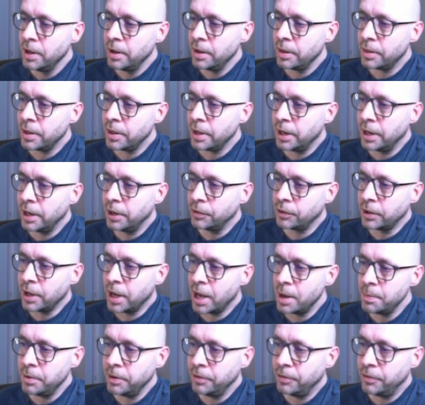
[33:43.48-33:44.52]
that has a
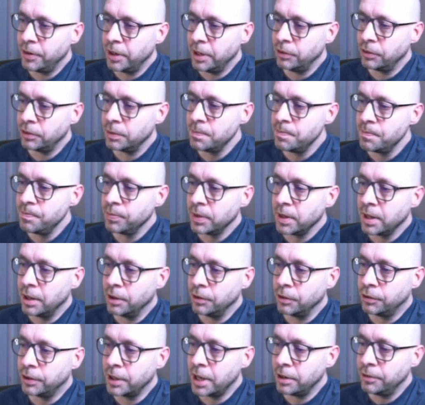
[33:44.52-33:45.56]
happy face, a
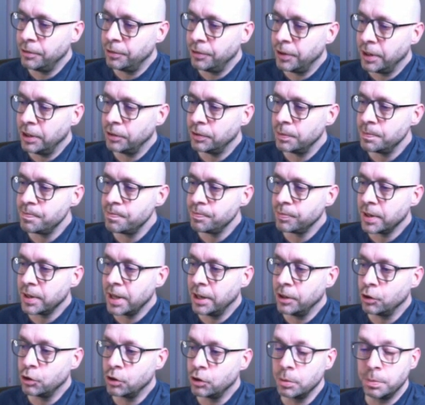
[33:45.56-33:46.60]
sad face,
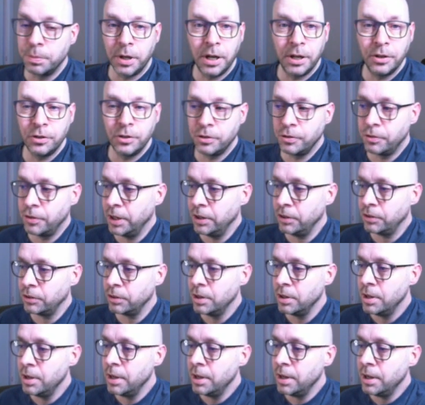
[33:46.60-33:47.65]
and a surprised face.
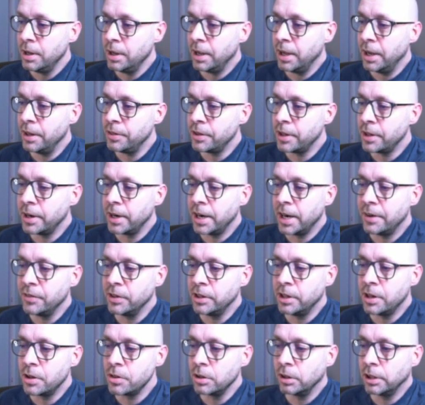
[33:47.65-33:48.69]
And then I have
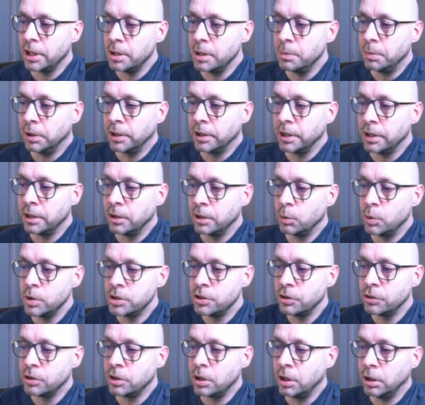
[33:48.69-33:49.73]
another label here which
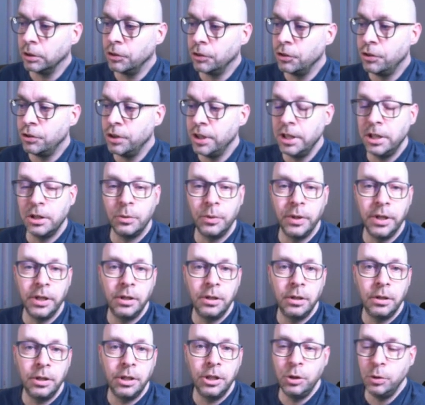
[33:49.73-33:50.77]
is called Scenery
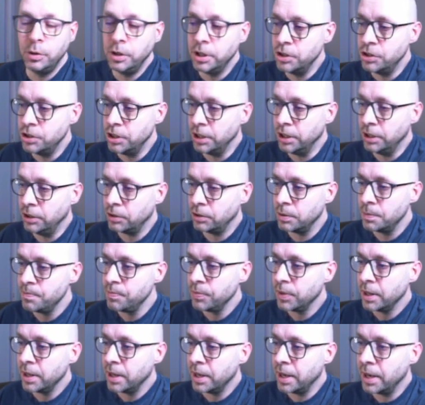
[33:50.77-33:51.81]
UDGs,
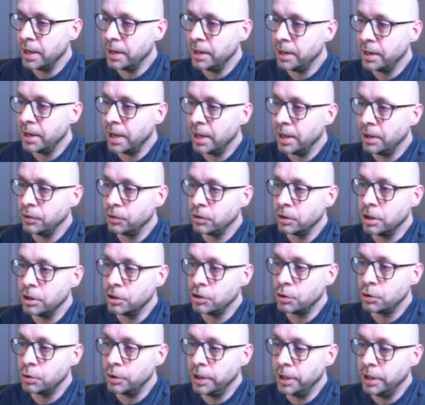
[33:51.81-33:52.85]
and it has a
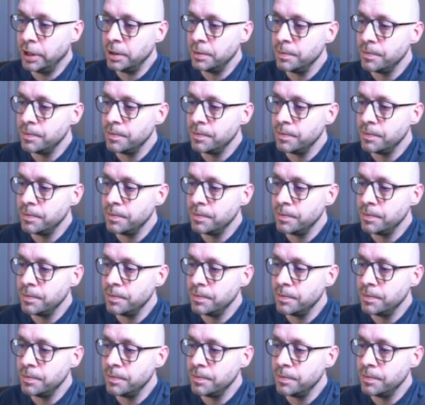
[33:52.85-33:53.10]
tree,